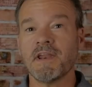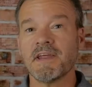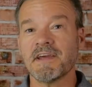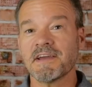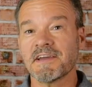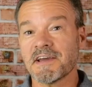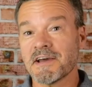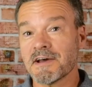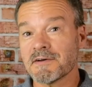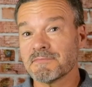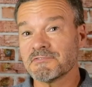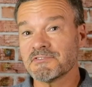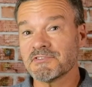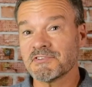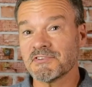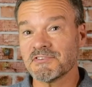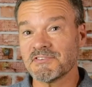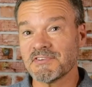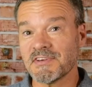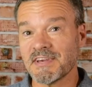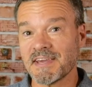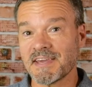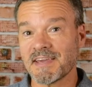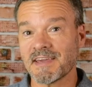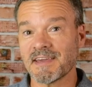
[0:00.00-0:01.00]
it comes to
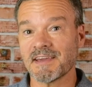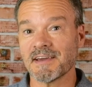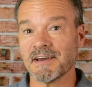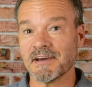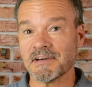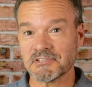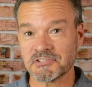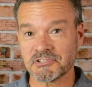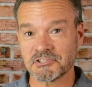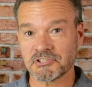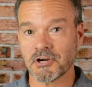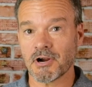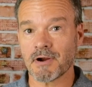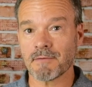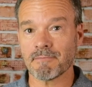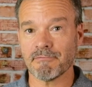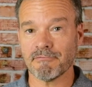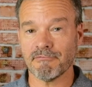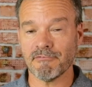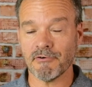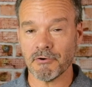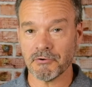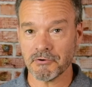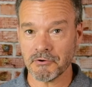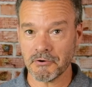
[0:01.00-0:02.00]
taking a sharp
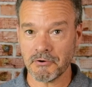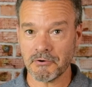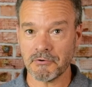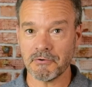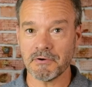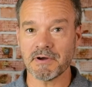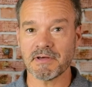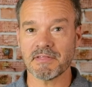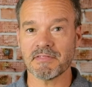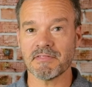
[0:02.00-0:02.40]
photo,